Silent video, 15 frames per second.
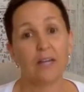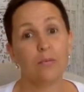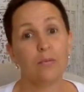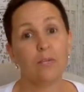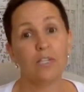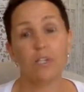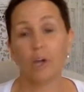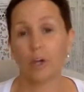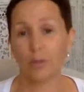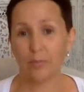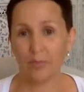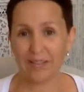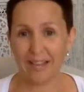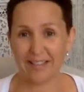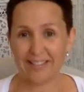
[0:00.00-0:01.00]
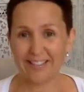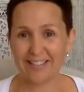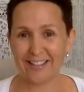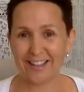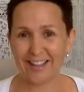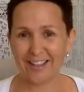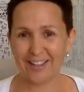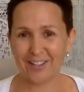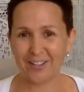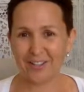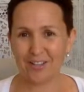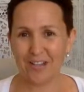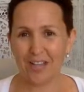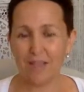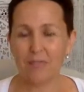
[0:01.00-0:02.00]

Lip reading: and which combination are you?